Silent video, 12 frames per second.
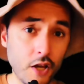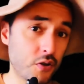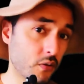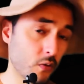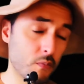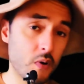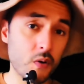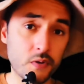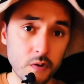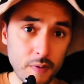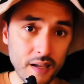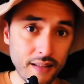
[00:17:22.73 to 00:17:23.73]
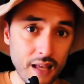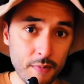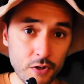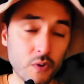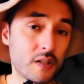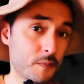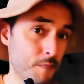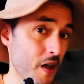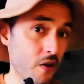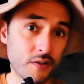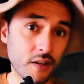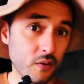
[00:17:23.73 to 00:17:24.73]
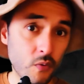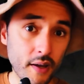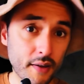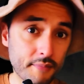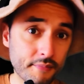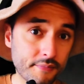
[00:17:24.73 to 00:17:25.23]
I should do most of my damage with spells anyway.